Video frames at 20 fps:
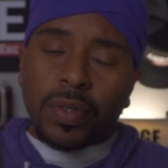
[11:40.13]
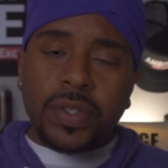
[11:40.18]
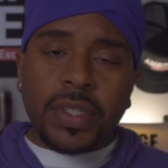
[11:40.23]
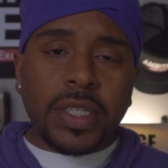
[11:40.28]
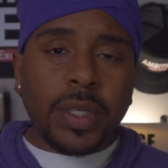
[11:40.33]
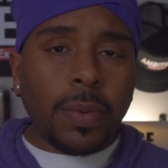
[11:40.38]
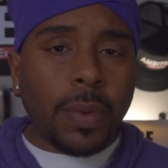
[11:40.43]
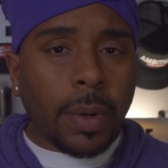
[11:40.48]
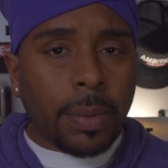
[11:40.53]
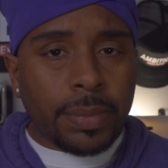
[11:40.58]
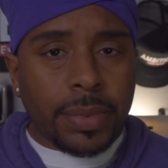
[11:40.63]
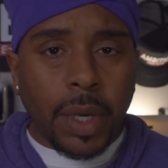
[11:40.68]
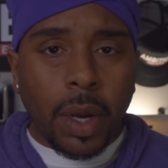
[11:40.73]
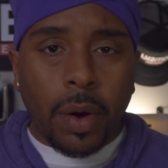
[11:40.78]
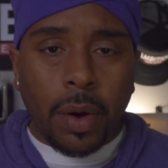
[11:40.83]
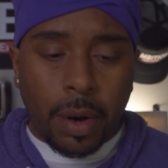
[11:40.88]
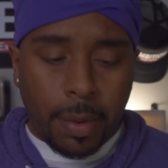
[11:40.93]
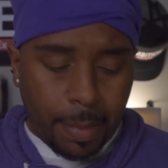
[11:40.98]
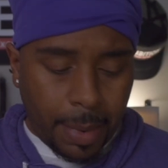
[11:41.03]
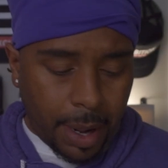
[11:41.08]
see what I'm
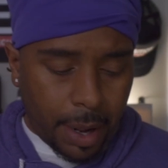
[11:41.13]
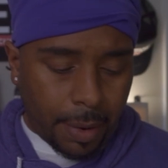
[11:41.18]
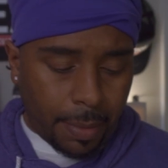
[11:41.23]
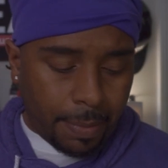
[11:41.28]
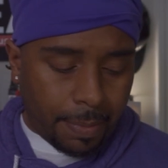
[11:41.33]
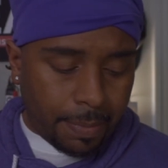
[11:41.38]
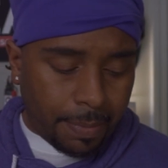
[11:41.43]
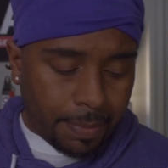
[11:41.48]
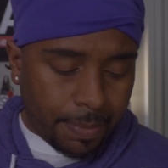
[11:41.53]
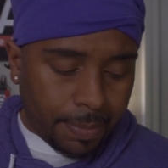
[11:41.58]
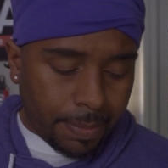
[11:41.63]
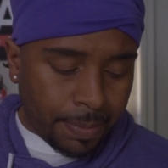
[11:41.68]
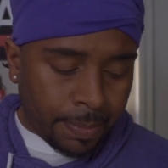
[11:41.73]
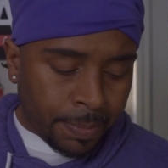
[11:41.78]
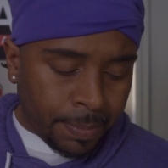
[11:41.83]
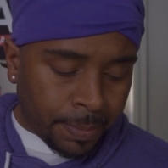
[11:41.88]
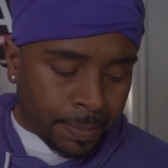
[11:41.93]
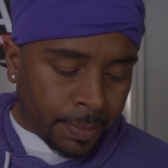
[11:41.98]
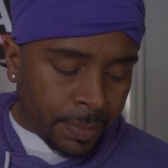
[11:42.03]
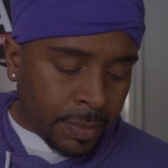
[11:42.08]
talking about.
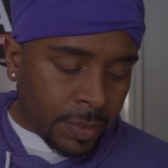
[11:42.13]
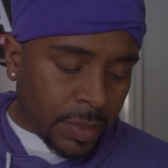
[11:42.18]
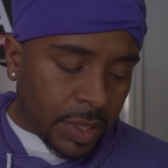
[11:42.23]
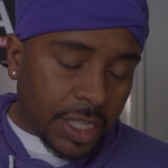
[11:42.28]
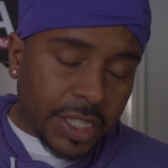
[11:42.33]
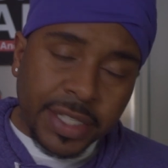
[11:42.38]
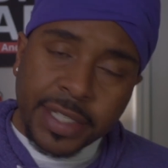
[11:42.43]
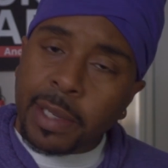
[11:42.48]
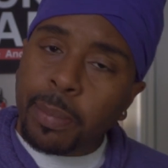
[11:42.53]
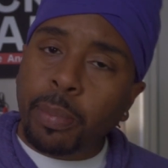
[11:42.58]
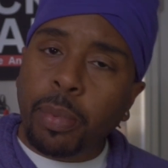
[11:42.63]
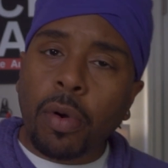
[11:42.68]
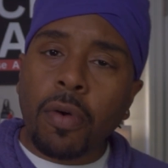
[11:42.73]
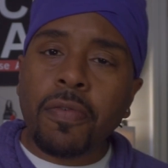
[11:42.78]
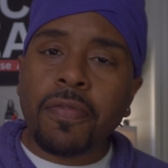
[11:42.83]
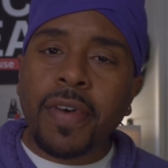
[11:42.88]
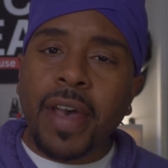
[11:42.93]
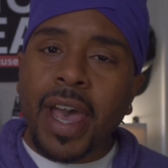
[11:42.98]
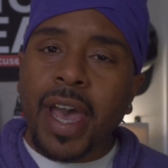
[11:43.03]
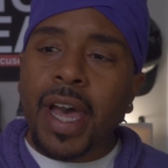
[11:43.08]
The scent
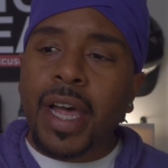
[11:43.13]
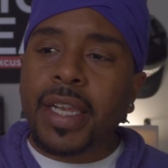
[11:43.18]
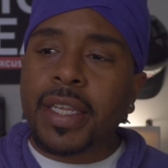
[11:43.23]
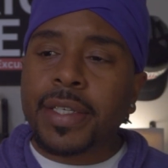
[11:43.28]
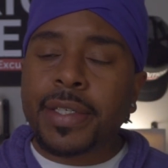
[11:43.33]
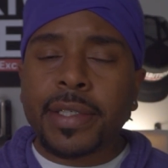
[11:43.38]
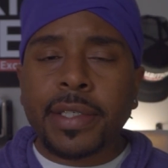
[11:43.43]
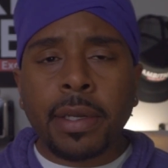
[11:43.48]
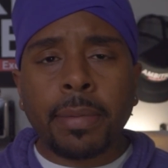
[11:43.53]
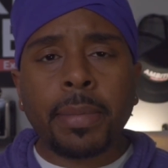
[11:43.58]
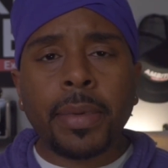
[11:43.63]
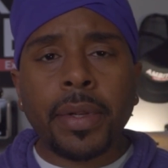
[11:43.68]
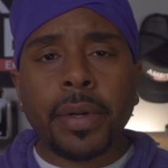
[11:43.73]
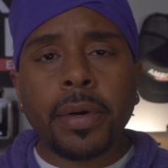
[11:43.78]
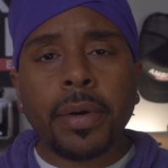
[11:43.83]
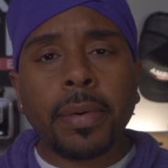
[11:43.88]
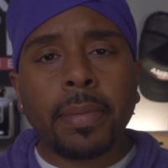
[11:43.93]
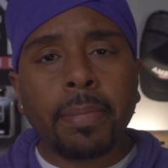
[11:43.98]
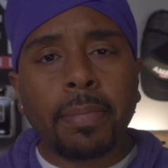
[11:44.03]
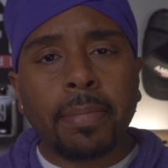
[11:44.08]
profile is
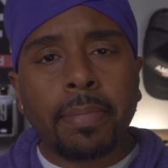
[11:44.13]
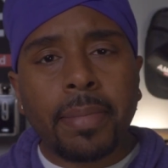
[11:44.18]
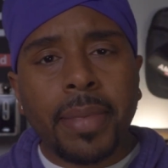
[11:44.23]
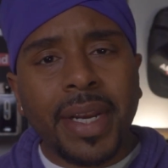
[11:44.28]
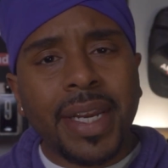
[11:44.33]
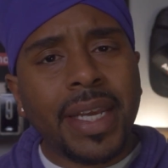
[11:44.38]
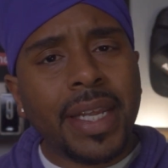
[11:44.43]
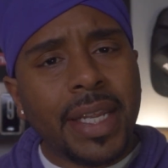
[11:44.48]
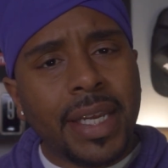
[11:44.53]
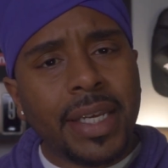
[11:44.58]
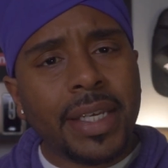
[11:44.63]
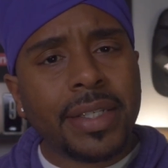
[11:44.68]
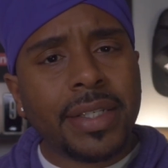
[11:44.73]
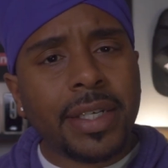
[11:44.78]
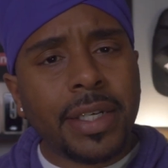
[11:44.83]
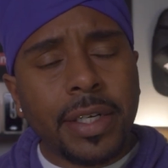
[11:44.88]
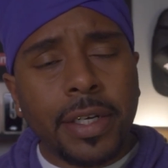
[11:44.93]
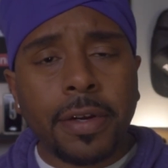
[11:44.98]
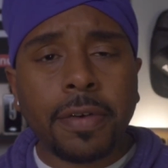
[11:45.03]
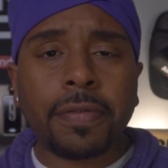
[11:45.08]
similar, but it is a
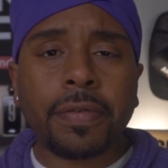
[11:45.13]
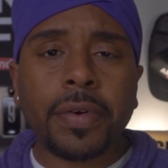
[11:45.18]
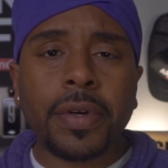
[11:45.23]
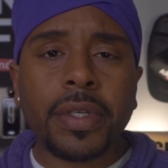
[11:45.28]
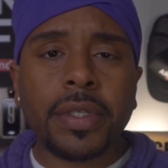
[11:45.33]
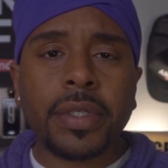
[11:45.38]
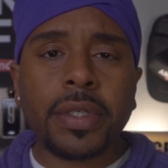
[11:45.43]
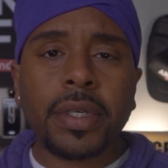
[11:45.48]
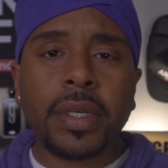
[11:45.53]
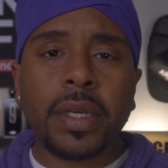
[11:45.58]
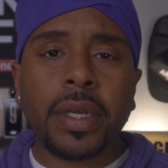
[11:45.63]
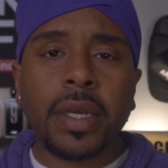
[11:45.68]
difference.